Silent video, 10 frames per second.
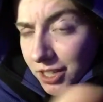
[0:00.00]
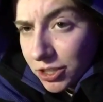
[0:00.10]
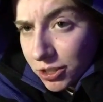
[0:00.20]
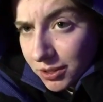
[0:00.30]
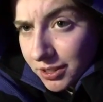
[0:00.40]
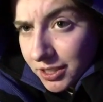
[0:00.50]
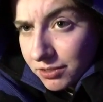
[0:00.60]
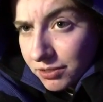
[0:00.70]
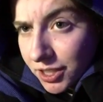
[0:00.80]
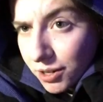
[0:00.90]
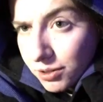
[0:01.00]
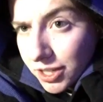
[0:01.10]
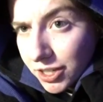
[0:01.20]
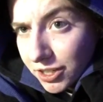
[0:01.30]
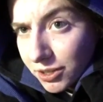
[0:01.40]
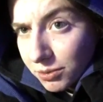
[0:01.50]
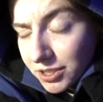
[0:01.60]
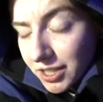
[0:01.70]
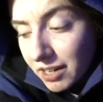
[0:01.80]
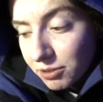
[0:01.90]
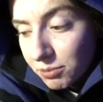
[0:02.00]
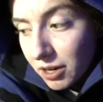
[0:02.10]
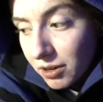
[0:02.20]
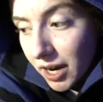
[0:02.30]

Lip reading: in short, this video here was kind of about